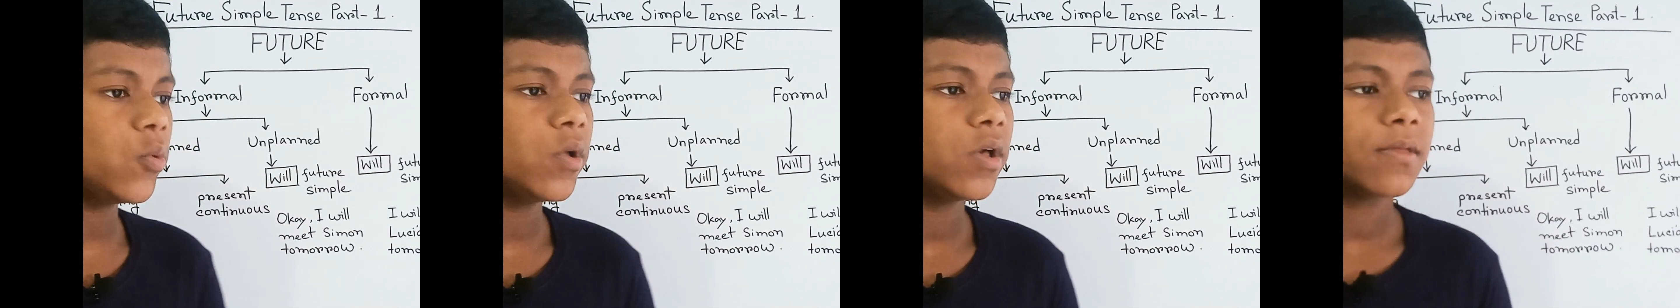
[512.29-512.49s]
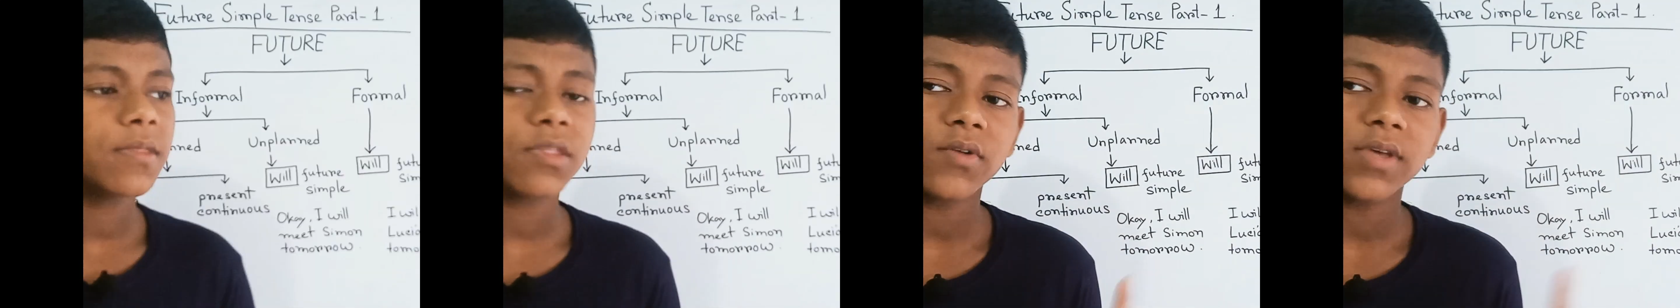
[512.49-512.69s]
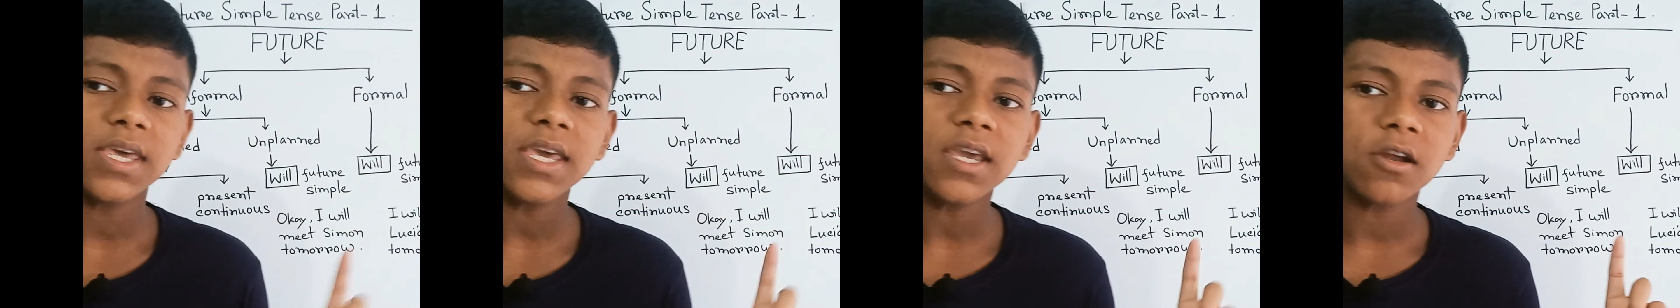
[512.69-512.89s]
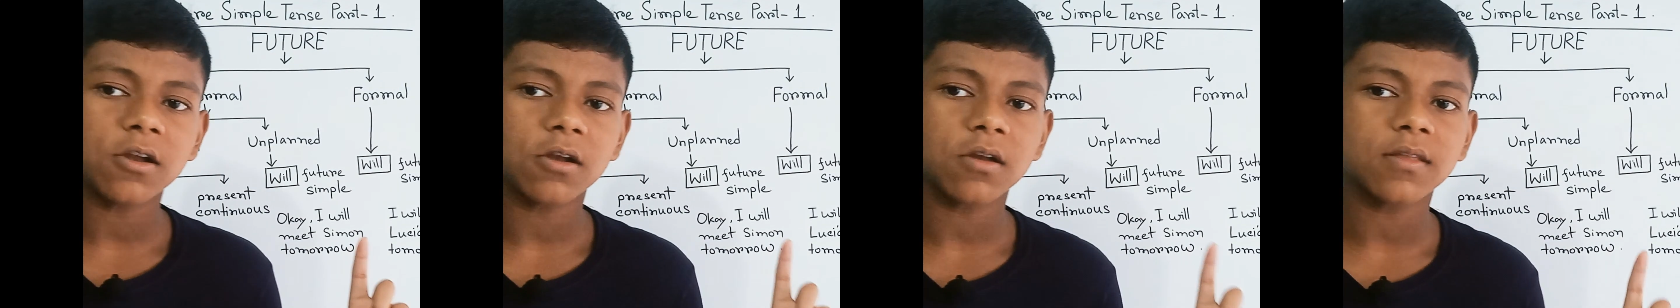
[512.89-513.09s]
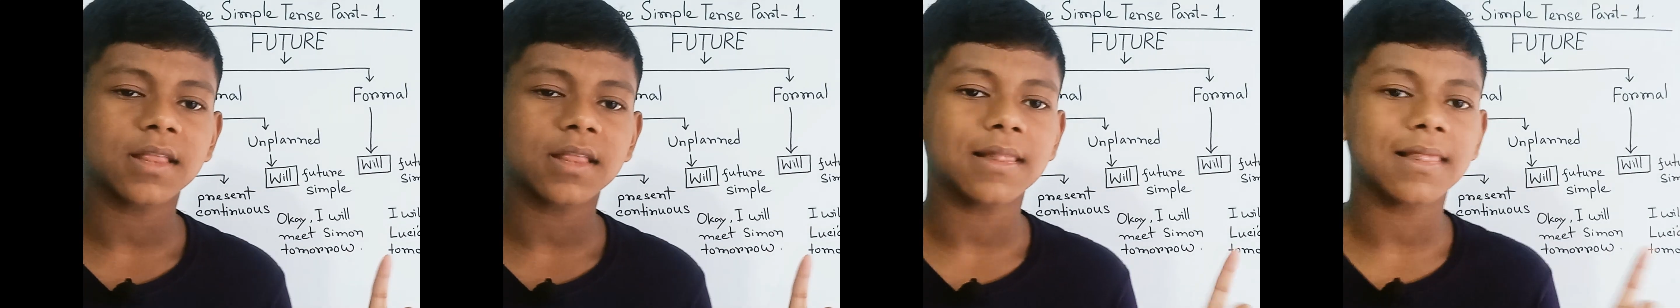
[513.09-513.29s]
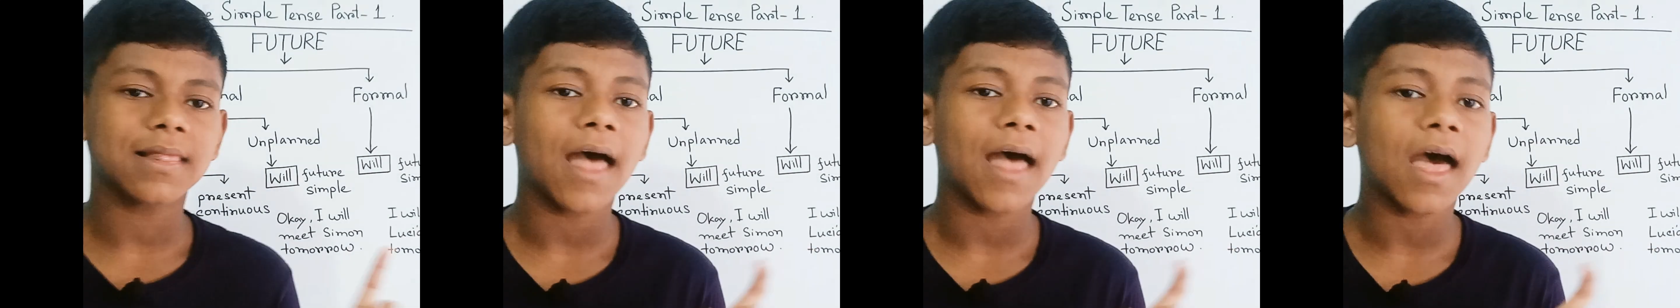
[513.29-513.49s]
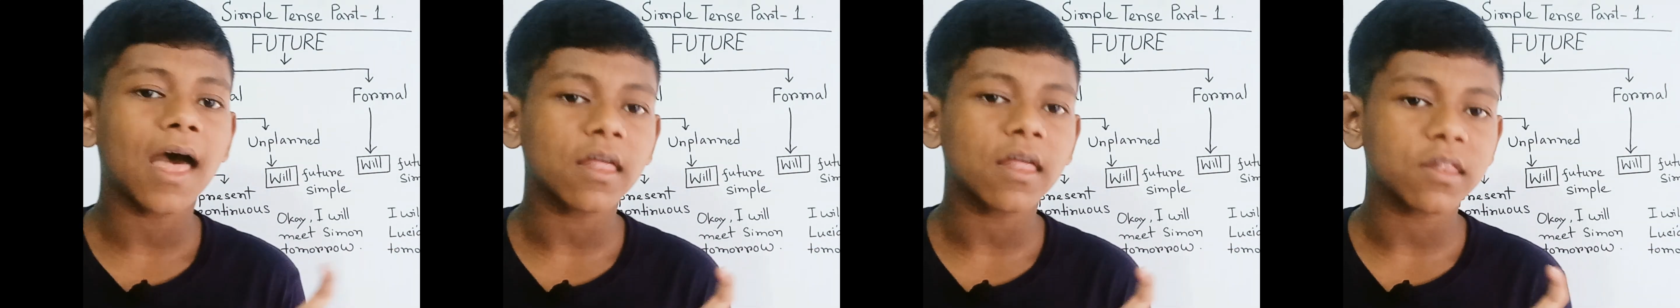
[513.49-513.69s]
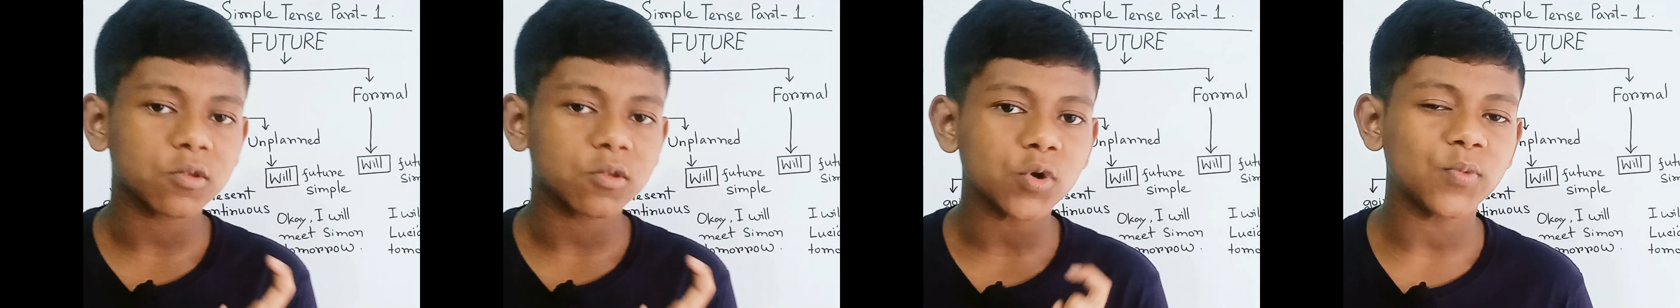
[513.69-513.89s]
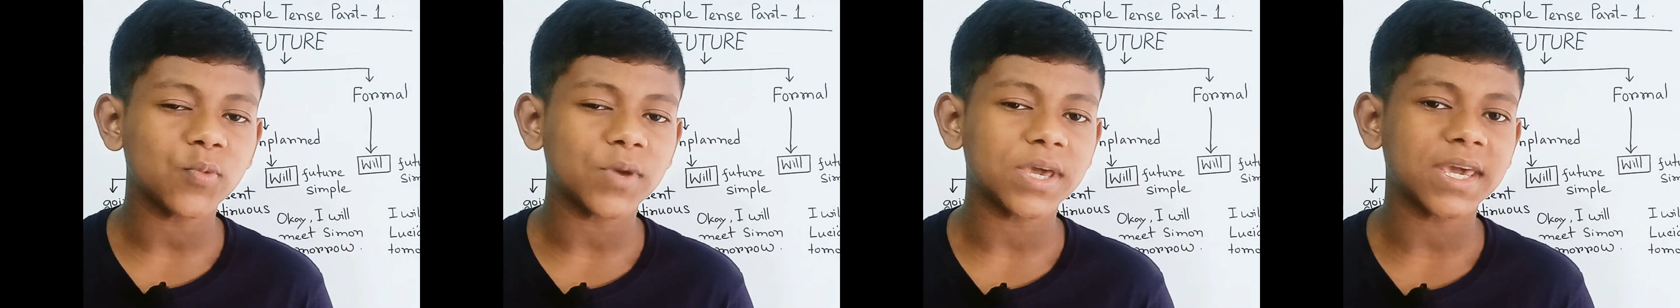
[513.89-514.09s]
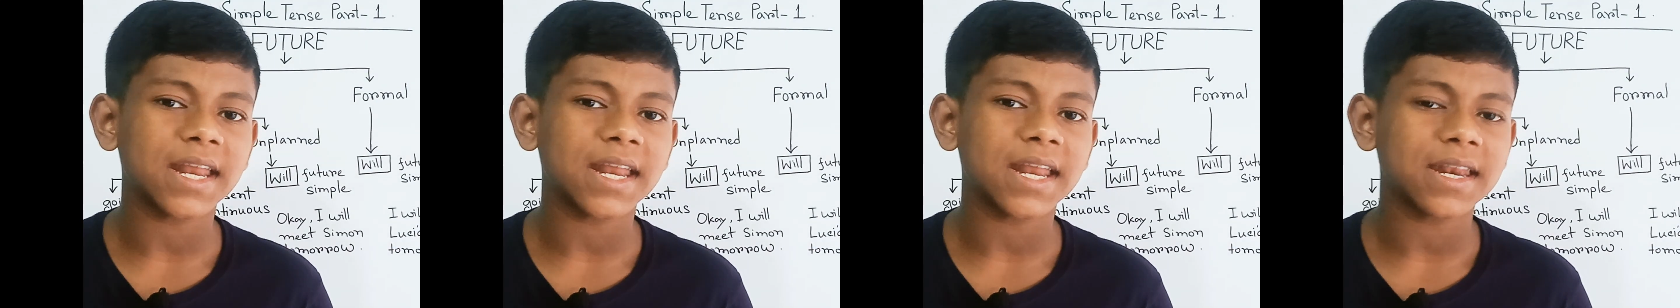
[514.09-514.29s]
So here, the last word
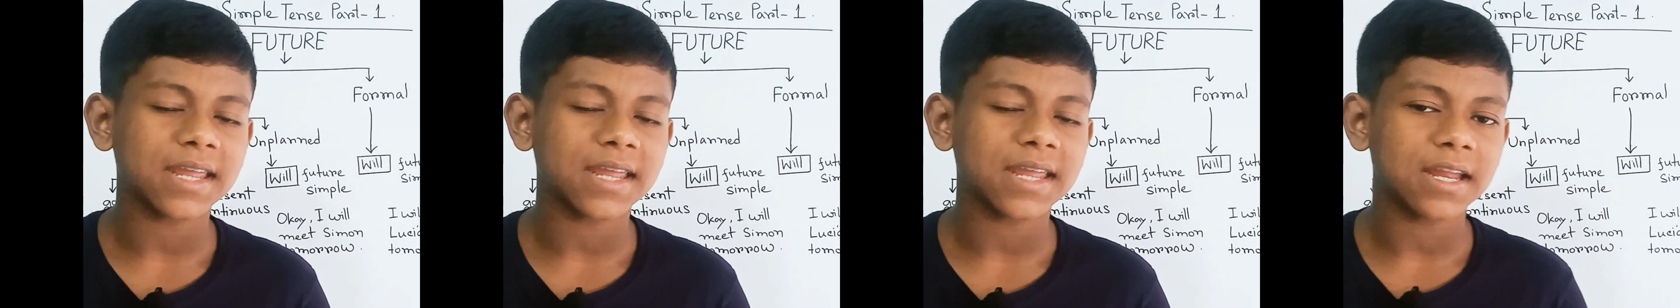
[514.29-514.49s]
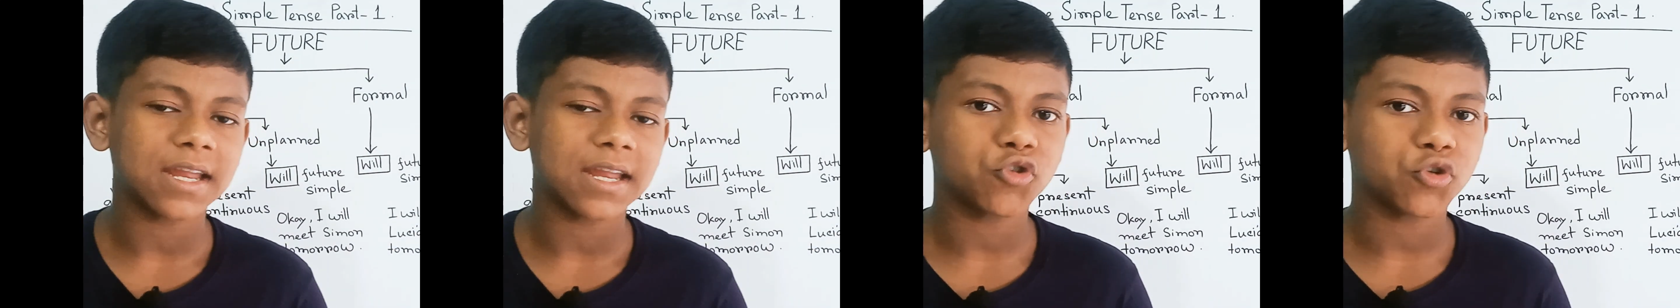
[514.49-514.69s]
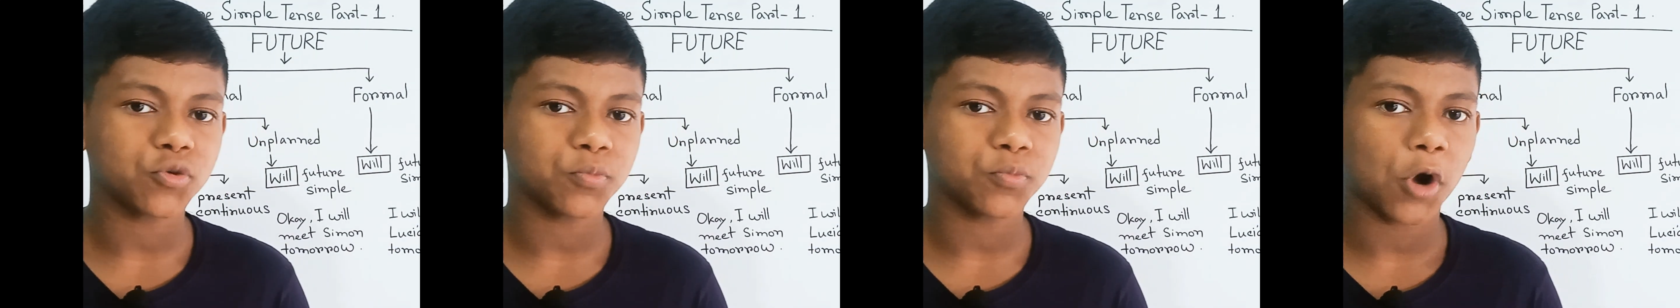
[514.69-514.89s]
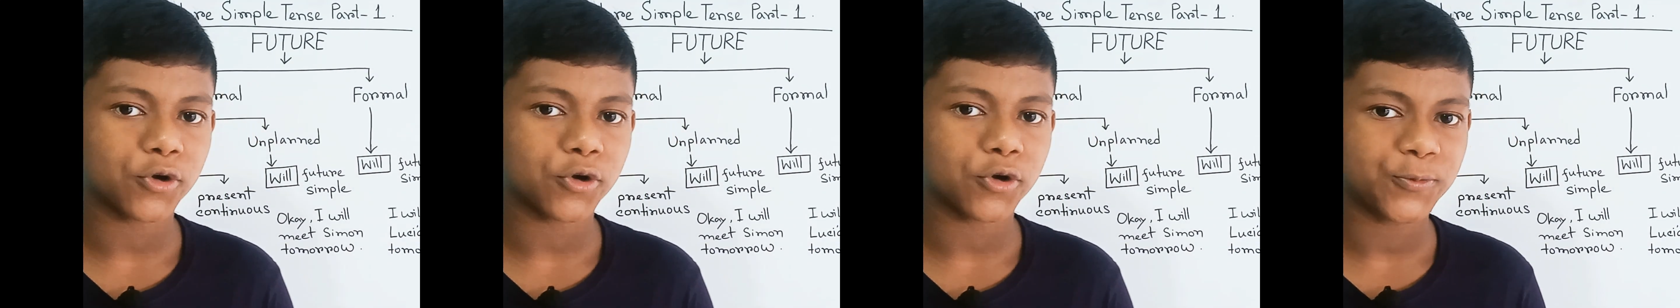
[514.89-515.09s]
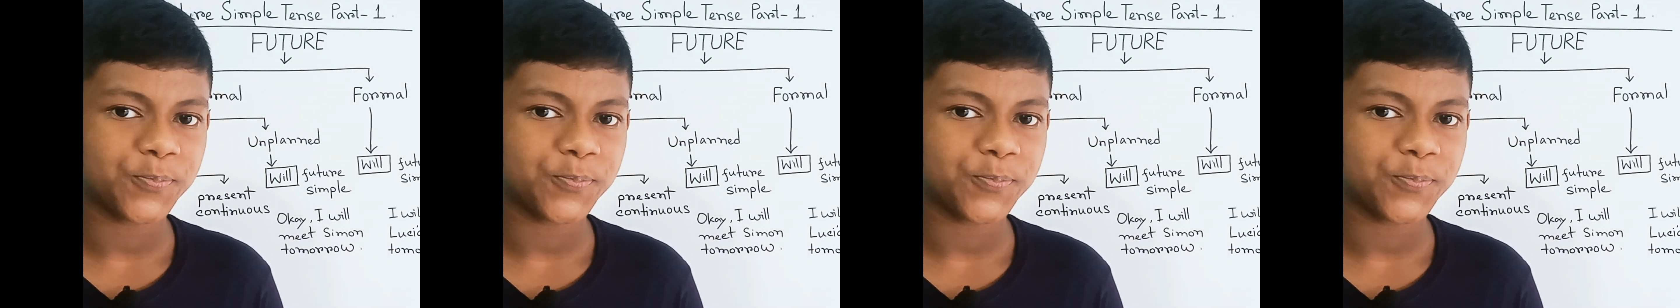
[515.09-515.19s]
we can get tomorrow.